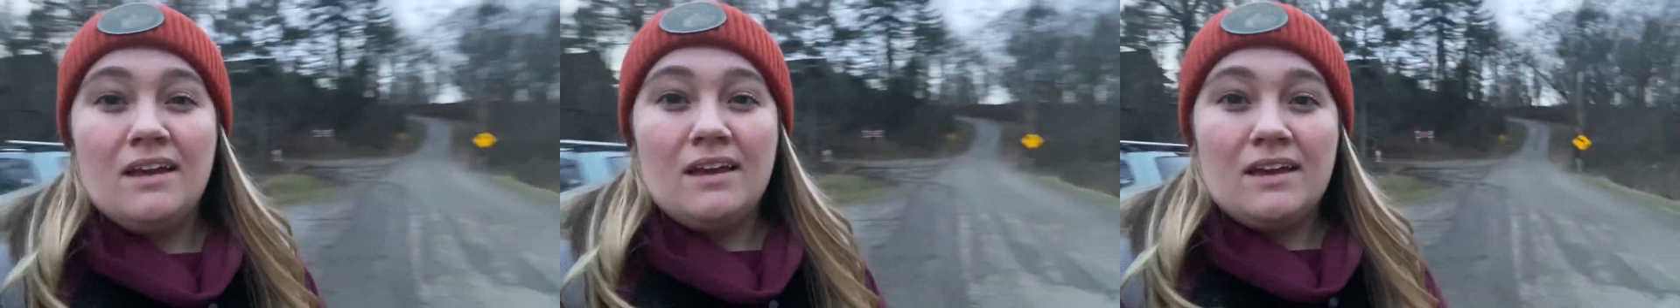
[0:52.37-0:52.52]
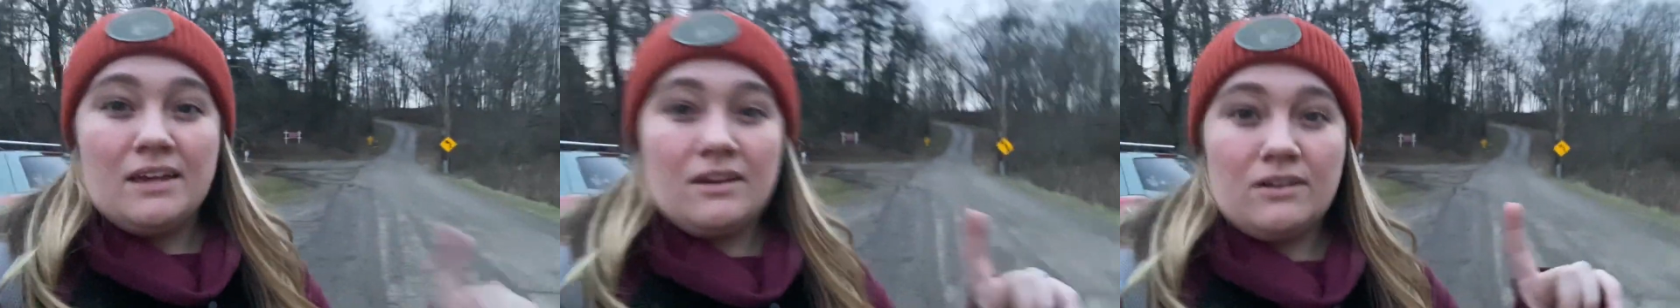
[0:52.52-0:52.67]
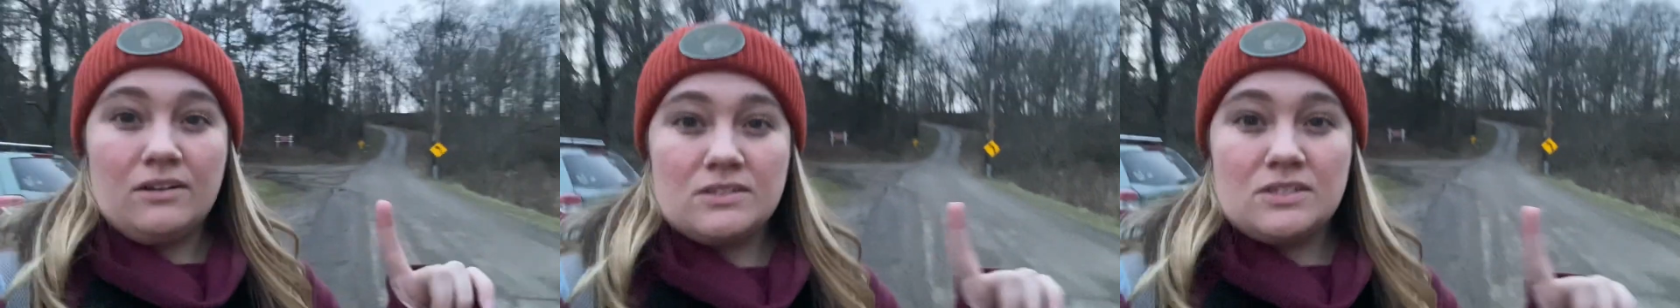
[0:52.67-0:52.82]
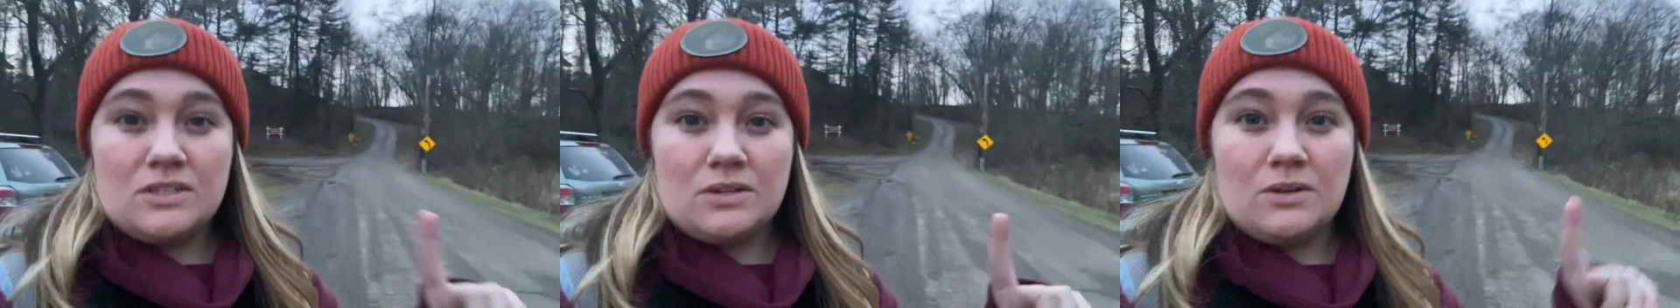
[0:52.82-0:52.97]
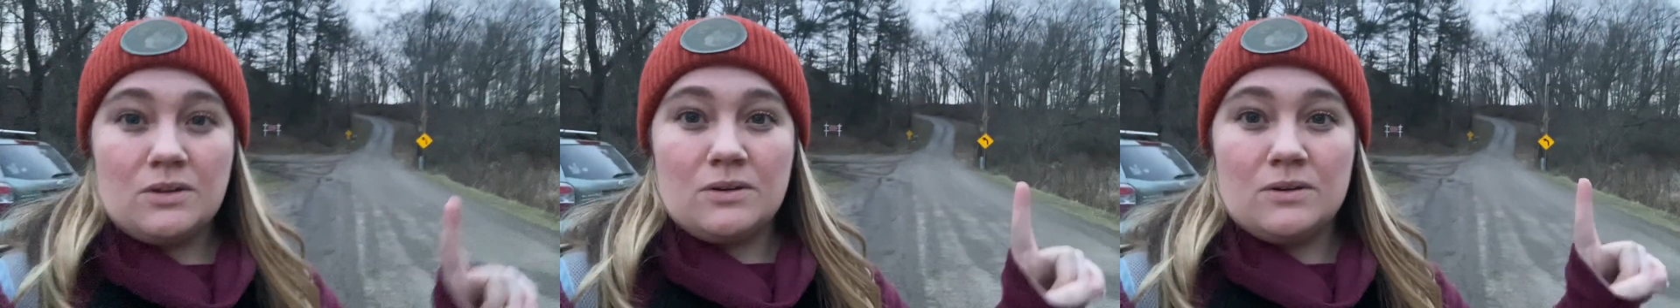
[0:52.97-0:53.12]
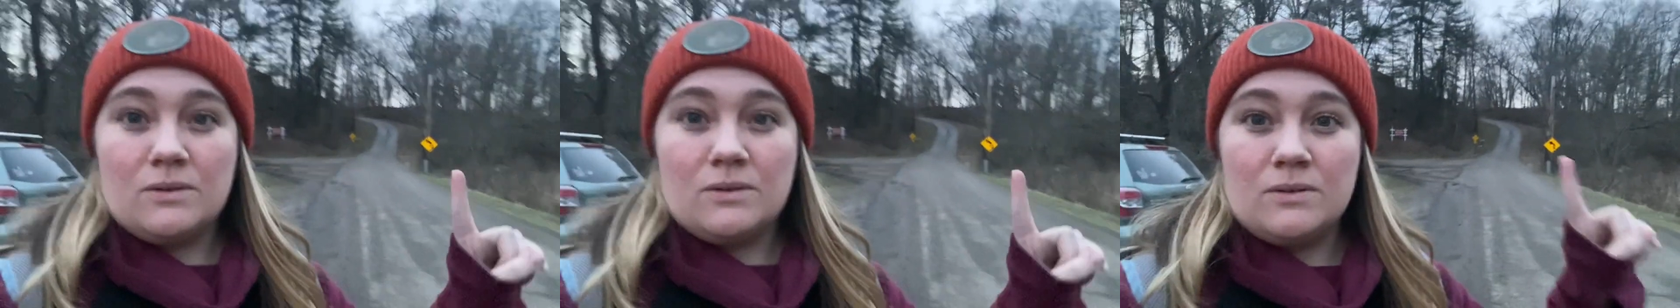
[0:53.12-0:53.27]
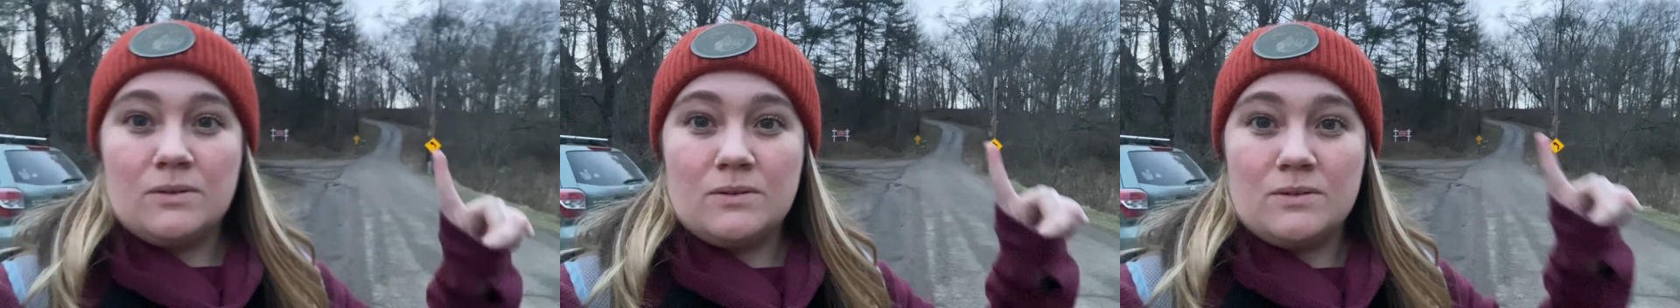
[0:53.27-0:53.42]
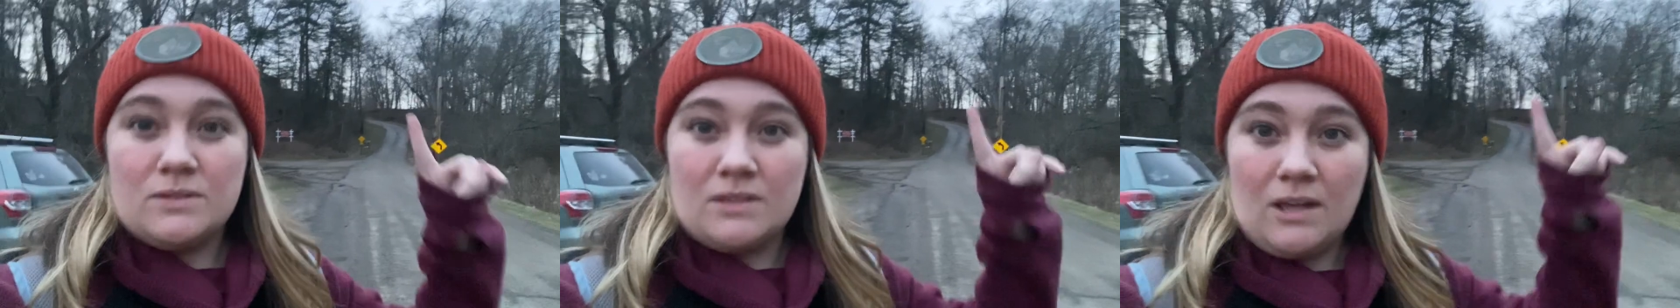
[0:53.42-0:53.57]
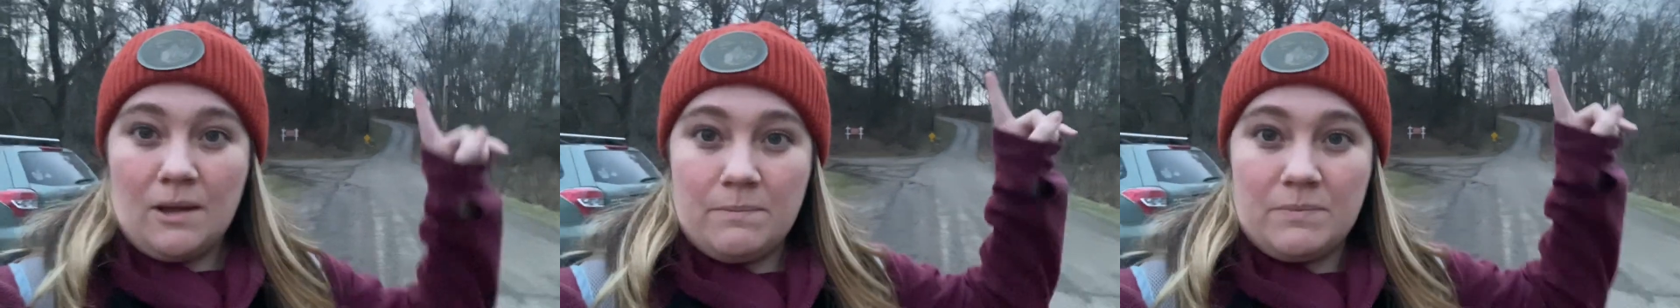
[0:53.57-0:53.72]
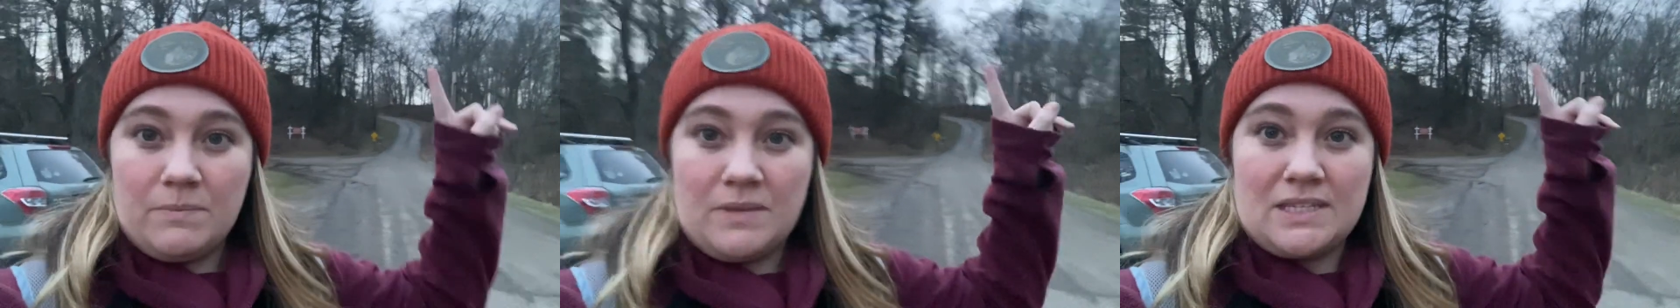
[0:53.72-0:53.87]
It also goes
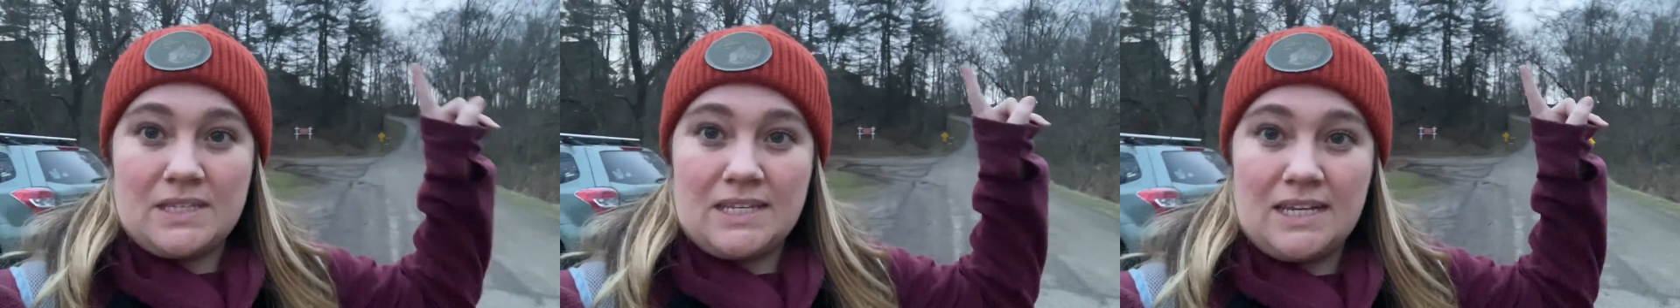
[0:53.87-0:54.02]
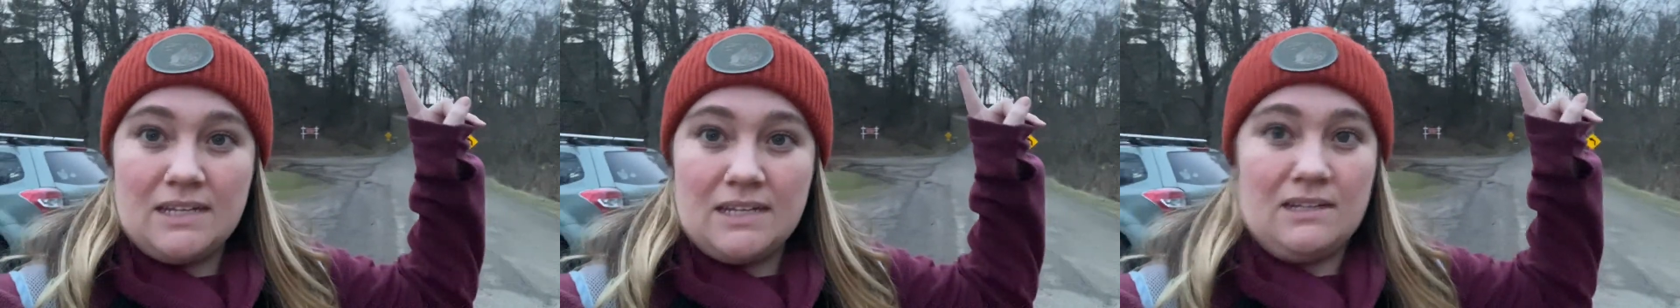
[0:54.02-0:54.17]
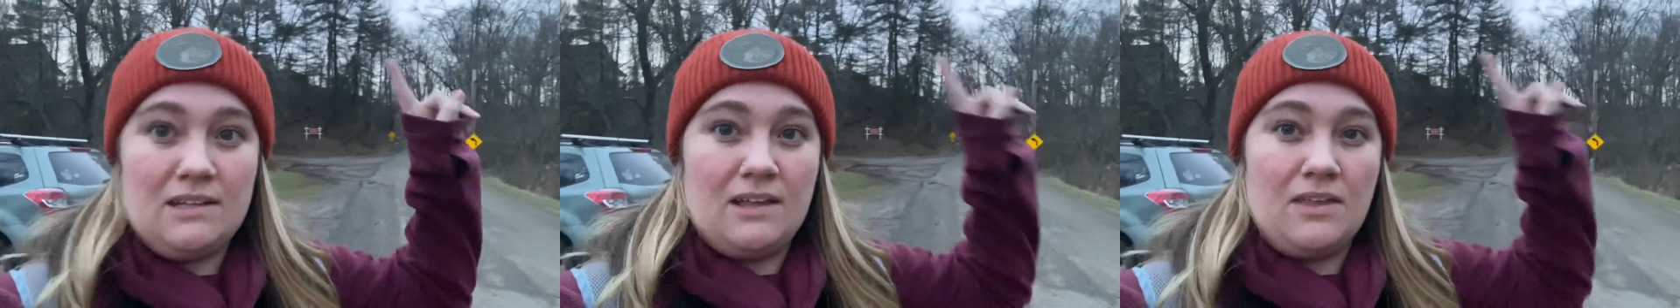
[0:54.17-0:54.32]
up this hill,